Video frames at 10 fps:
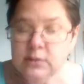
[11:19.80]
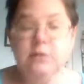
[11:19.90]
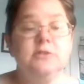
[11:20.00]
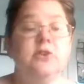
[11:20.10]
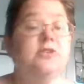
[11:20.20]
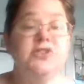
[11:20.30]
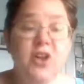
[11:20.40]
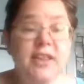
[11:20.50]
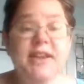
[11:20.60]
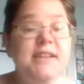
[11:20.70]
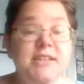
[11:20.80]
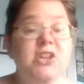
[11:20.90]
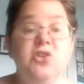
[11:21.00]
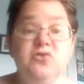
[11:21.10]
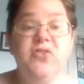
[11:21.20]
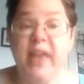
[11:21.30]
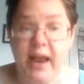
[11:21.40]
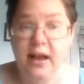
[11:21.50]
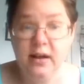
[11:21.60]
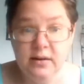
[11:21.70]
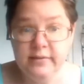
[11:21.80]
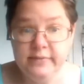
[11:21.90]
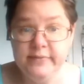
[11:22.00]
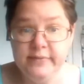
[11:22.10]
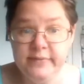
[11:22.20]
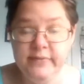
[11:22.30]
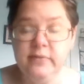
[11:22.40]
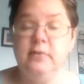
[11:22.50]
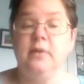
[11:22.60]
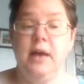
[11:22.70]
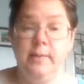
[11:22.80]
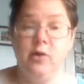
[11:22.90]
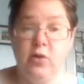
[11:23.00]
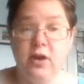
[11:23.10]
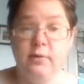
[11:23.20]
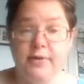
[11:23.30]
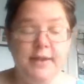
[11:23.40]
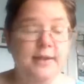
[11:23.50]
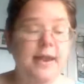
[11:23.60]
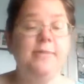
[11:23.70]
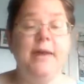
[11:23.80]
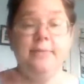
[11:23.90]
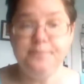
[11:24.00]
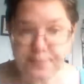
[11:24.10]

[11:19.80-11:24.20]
So it's not like it's a huge thing. I'm going on with it. Anyway,